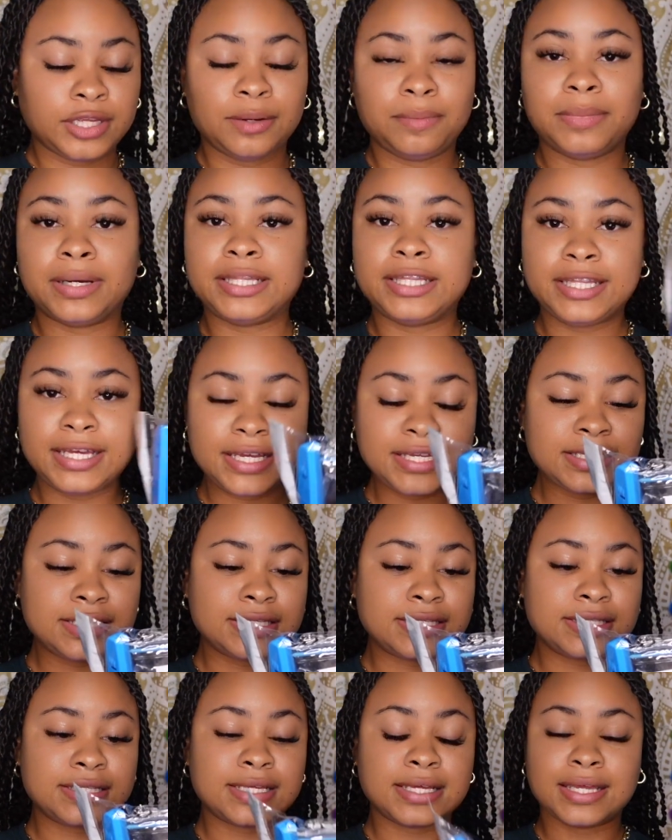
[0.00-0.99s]
But
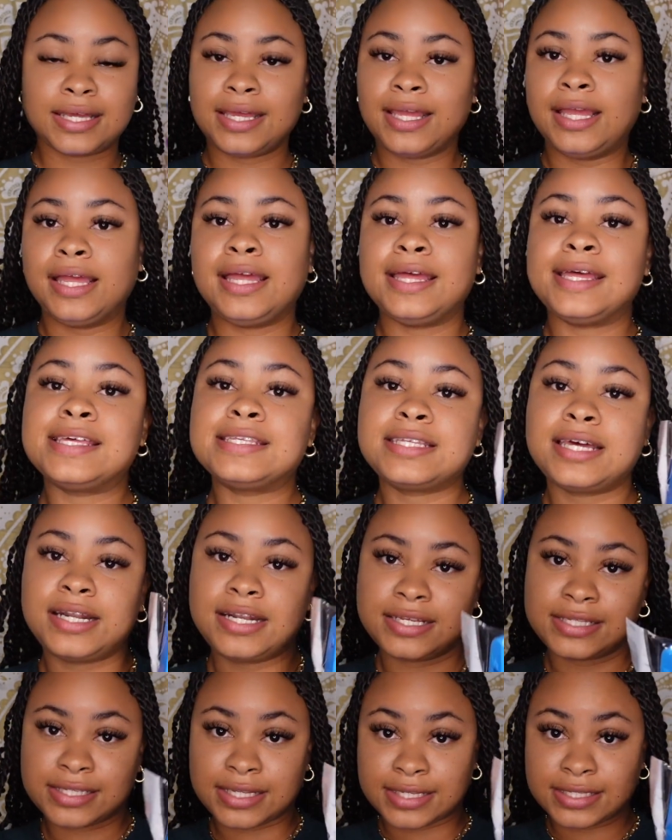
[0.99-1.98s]
this is a
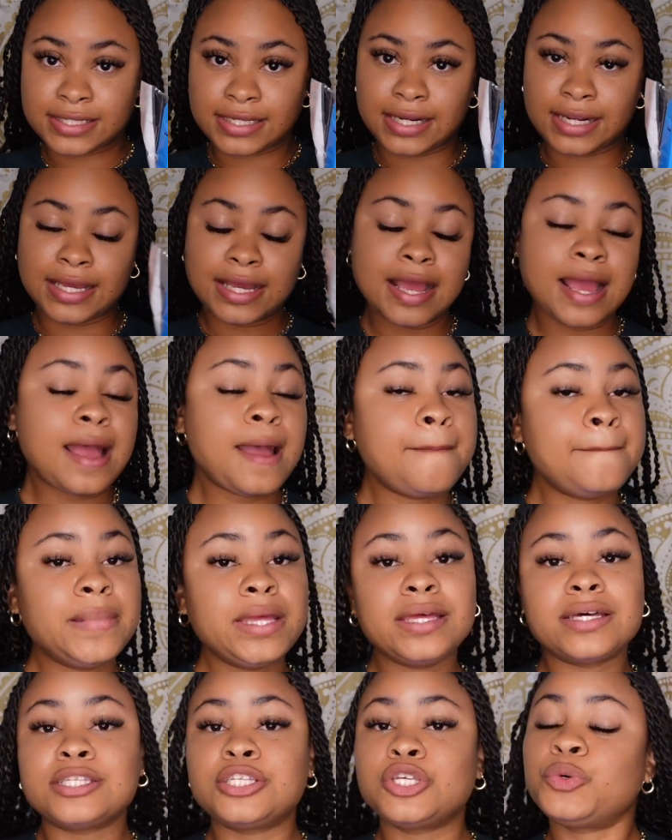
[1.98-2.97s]
necessity
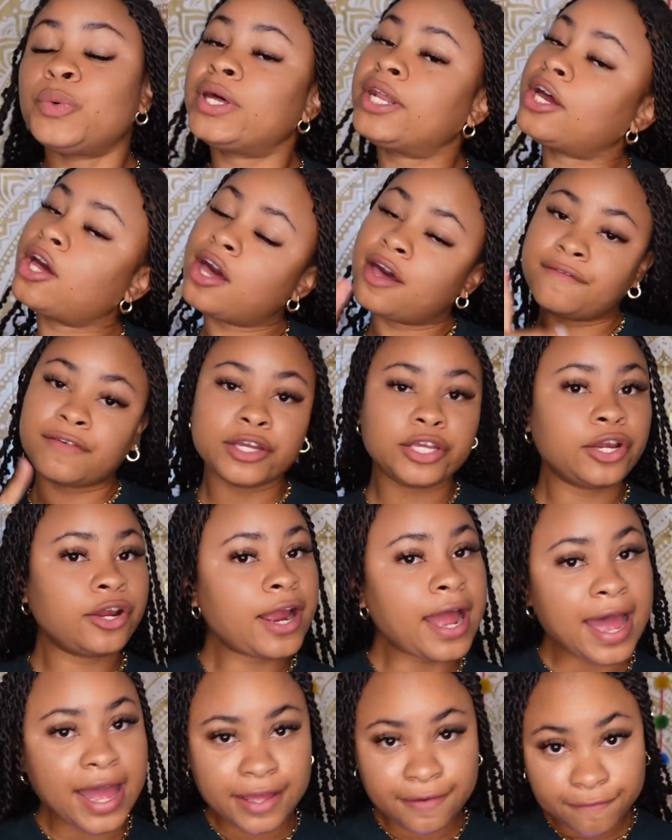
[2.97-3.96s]
because you want to cover your
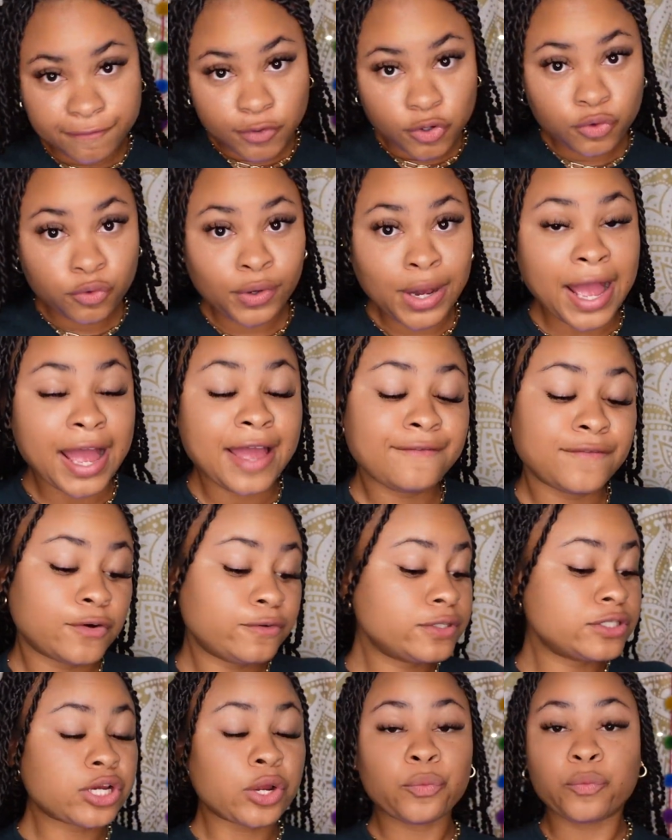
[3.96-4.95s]
iPhone.
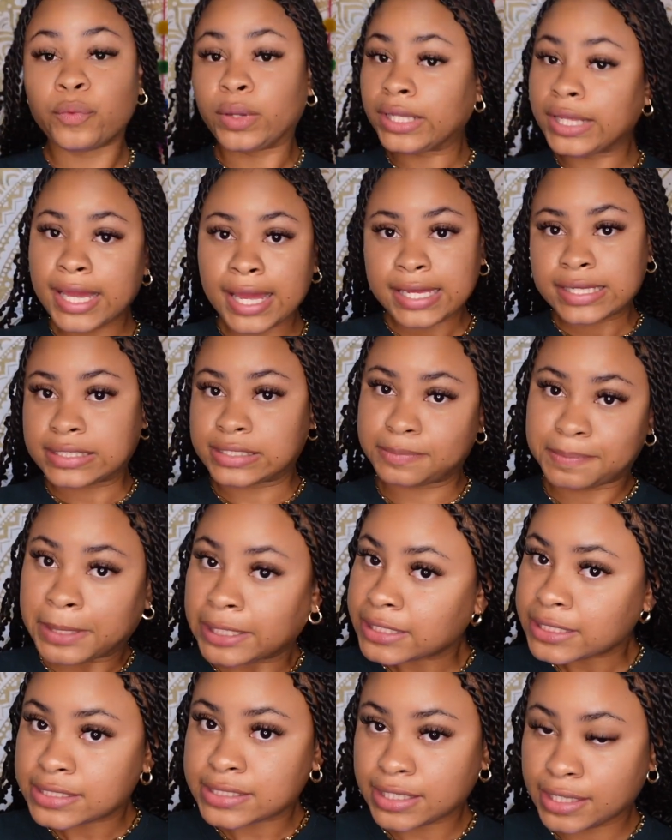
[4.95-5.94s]
iPhones are really
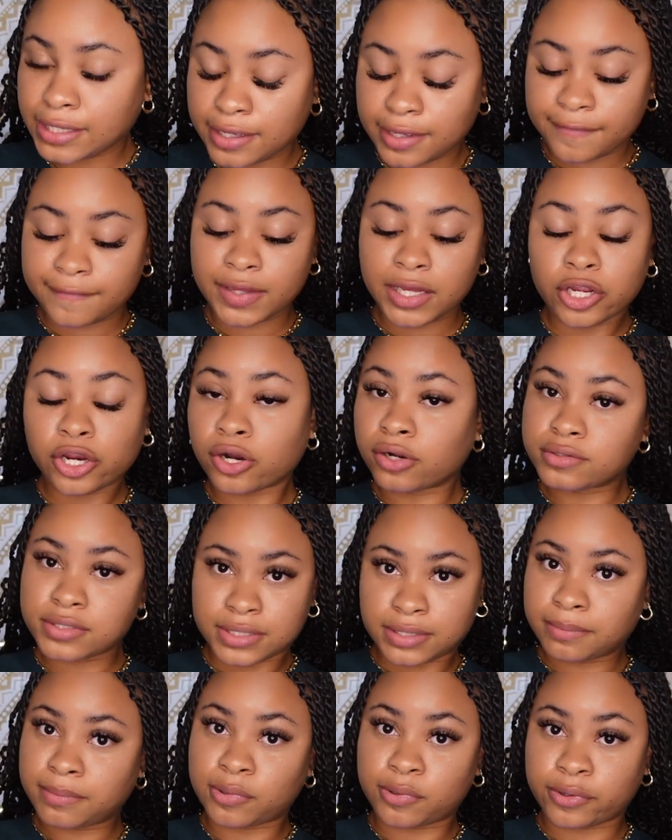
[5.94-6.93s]
expensive, girls
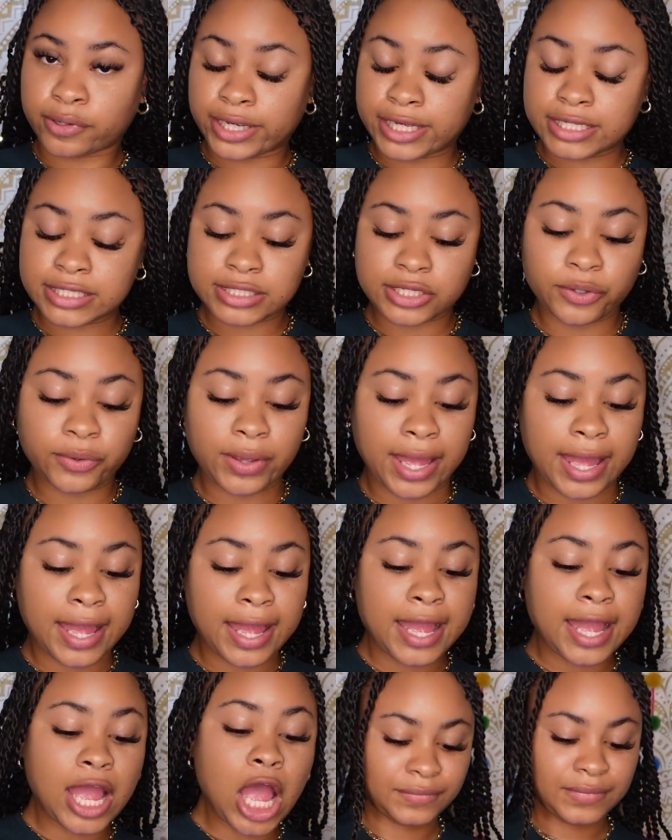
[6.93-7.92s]
and boys, okay?